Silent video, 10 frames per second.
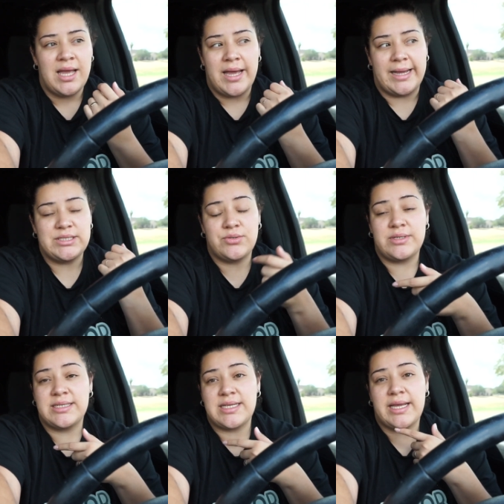as soon
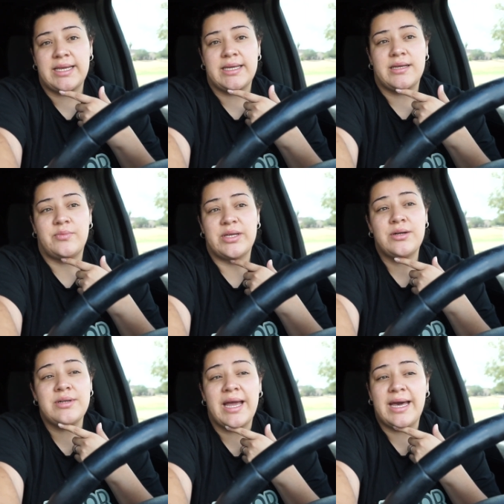as we
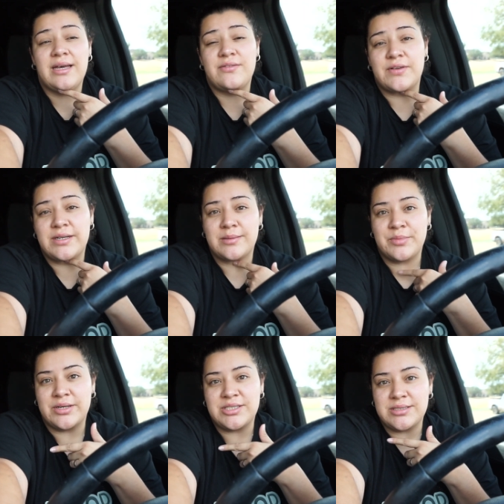don't have an
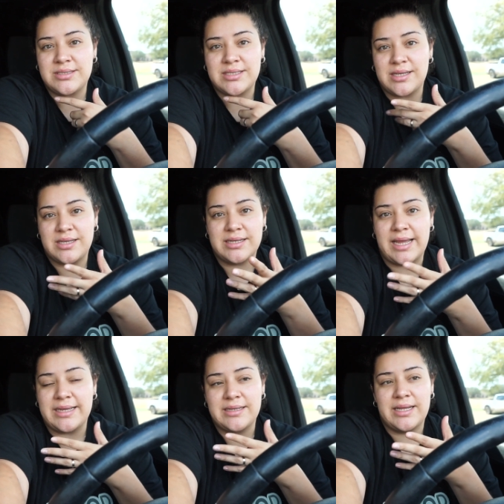emergency
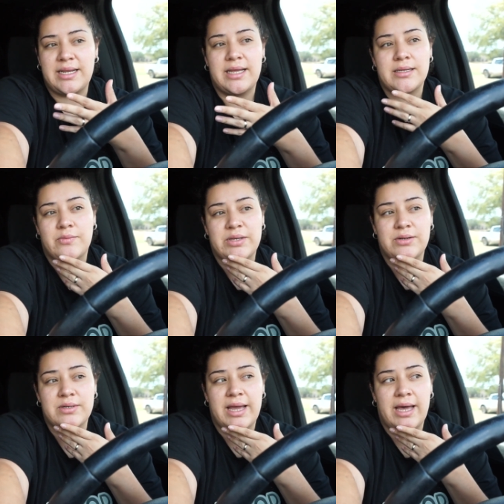like clinic. We
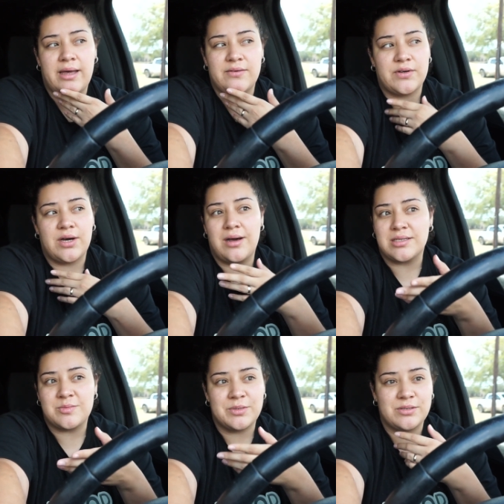don't have a
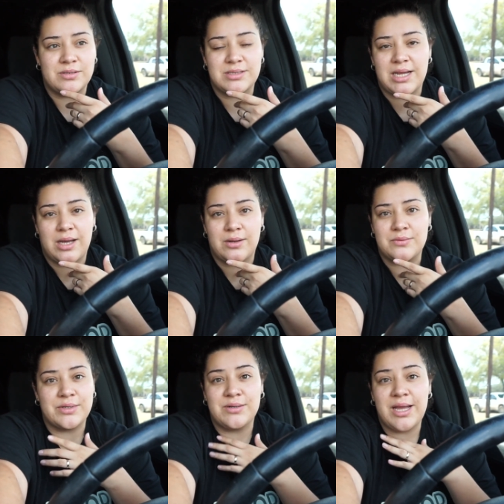hospital in town.
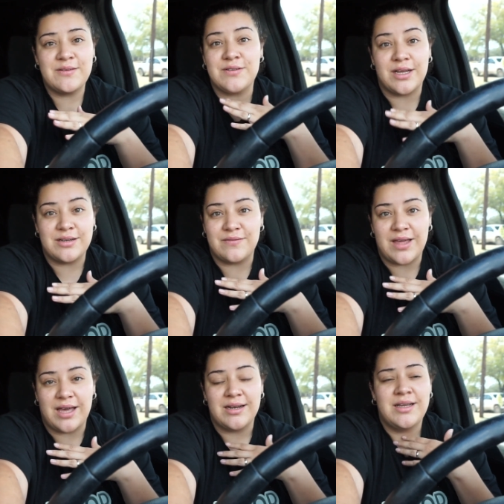We don't have none of
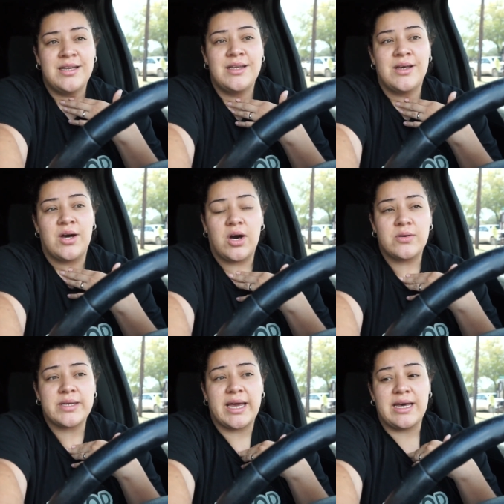that. All
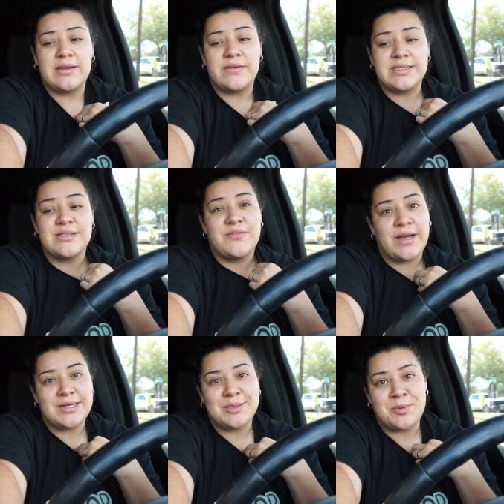we have is a
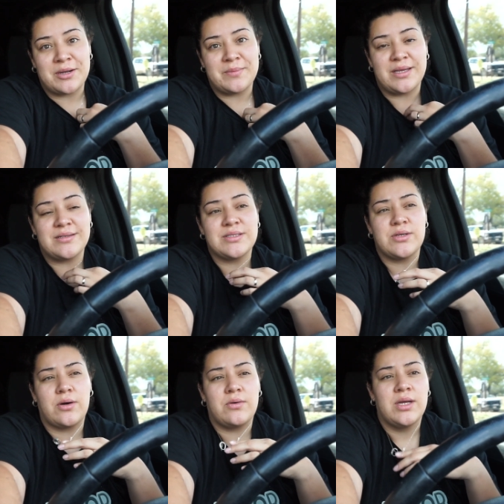fire department.
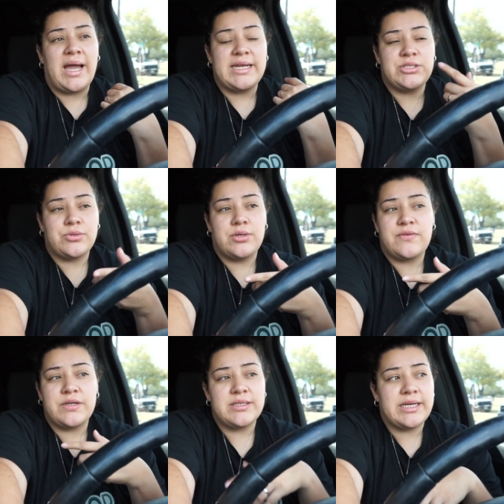So I drove
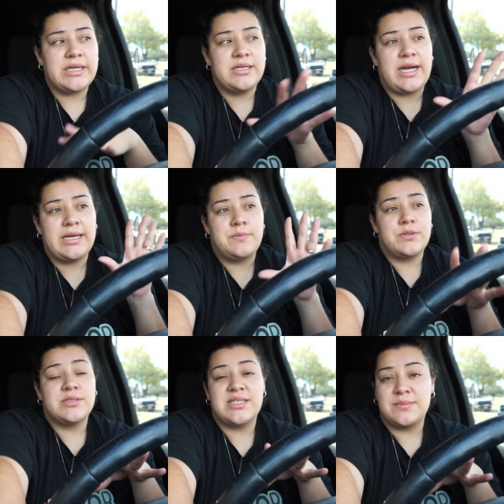her there. I
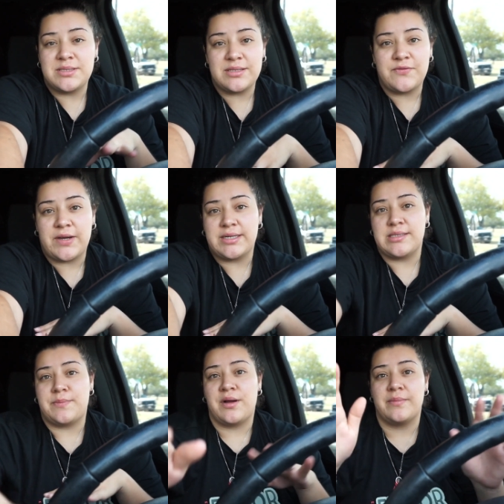pulled up to the fire
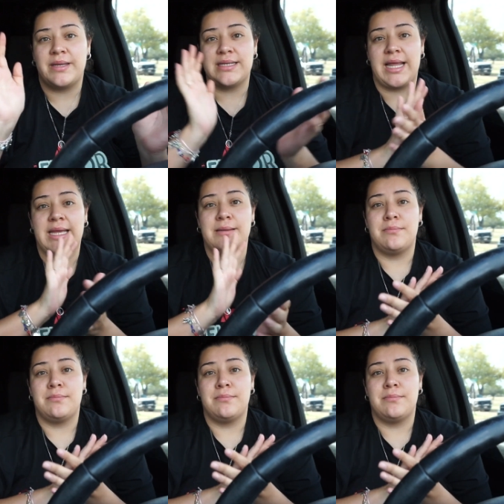department, like,